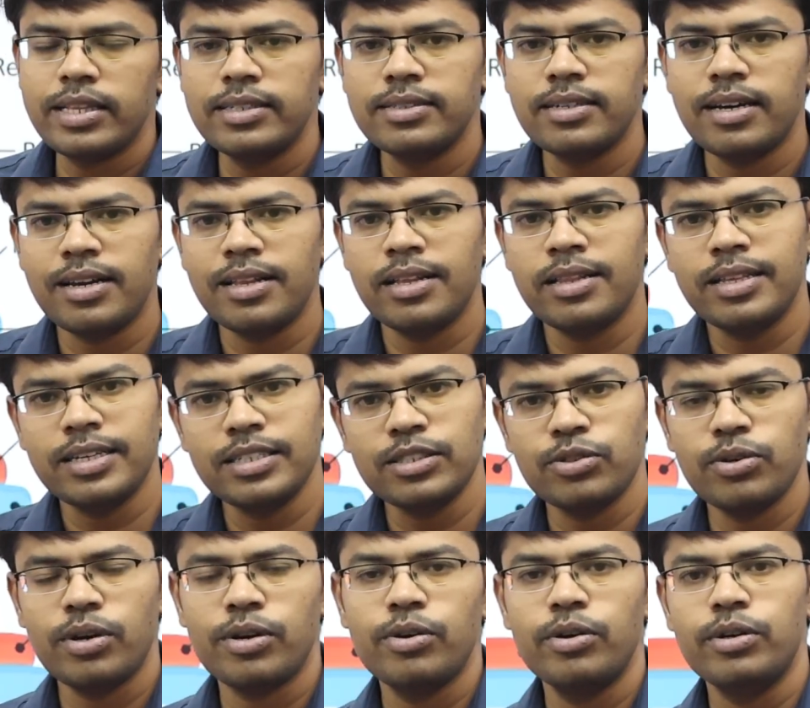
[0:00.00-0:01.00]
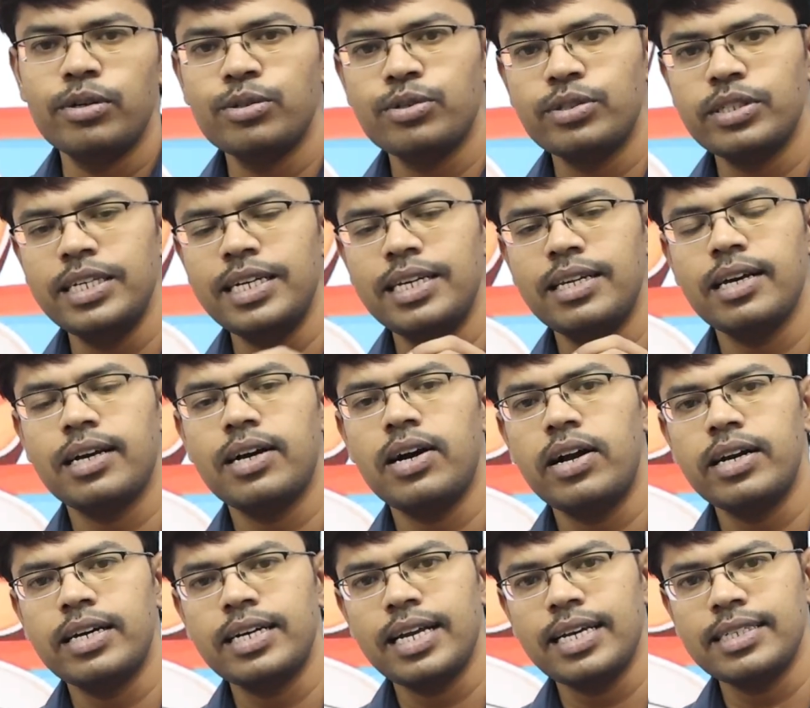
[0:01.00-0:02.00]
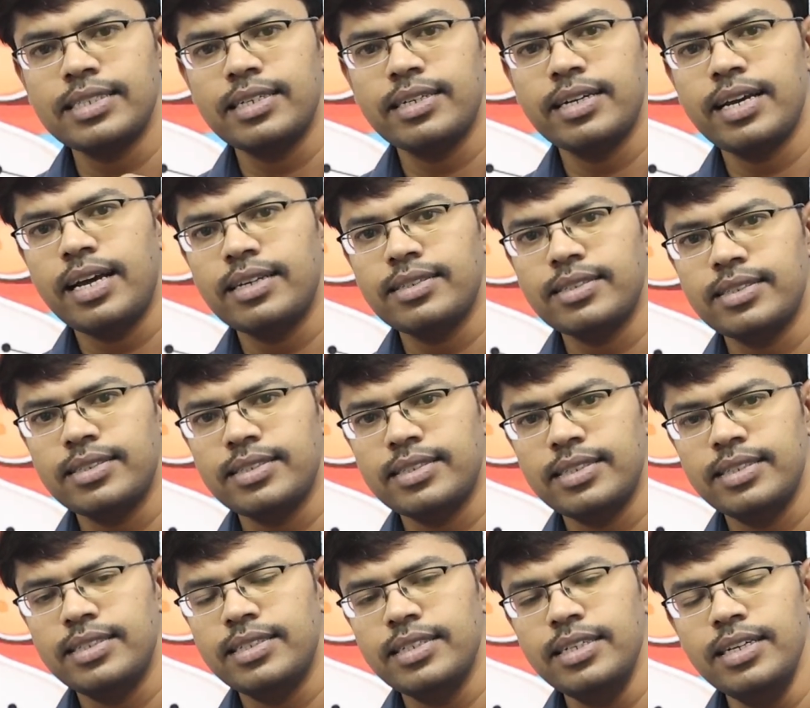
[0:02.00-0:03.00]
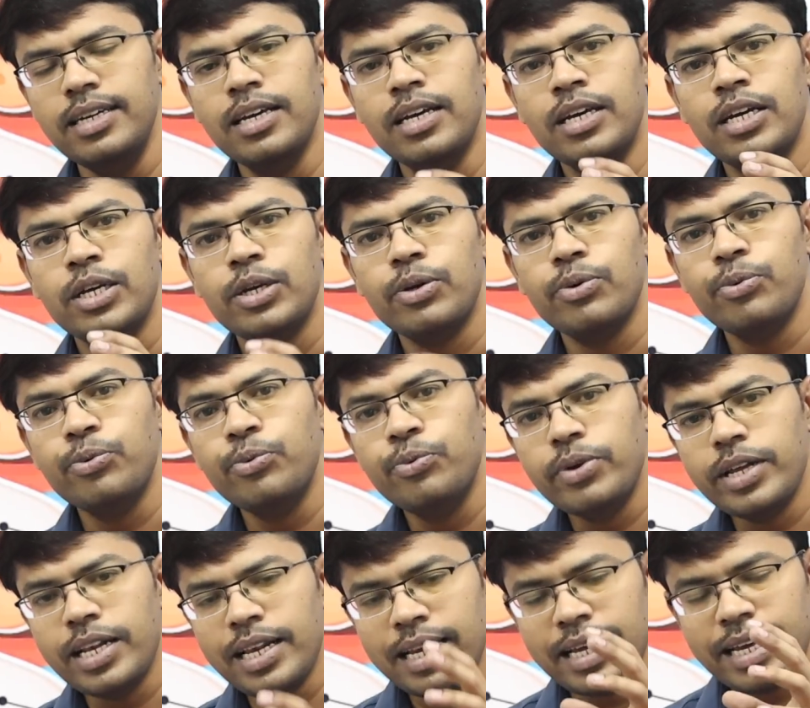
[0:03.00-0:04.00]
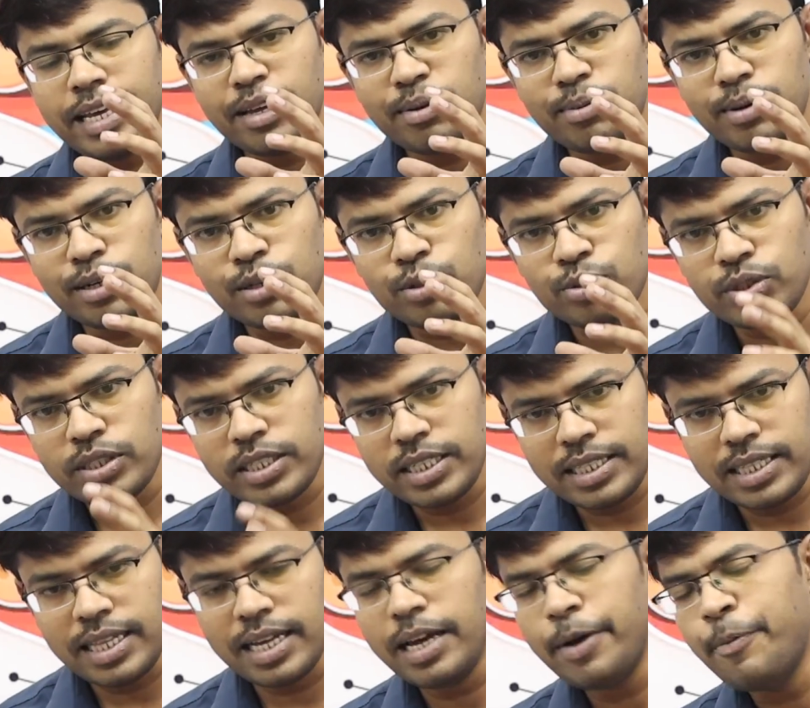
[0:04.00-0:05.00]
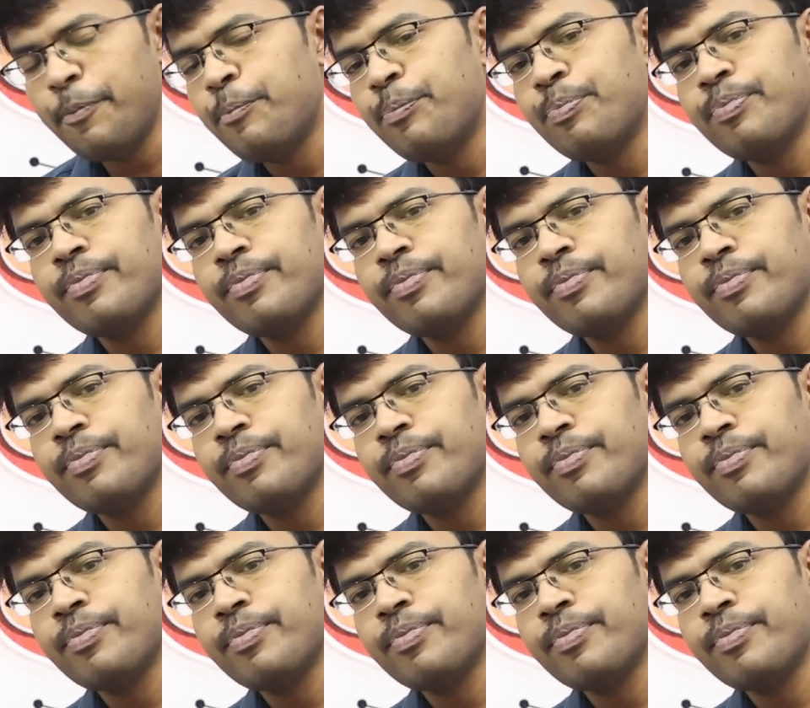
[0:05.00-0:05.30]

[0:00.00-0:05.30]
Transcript: These are the things you are going to see. In the contrast enhanced CT, you will able to see the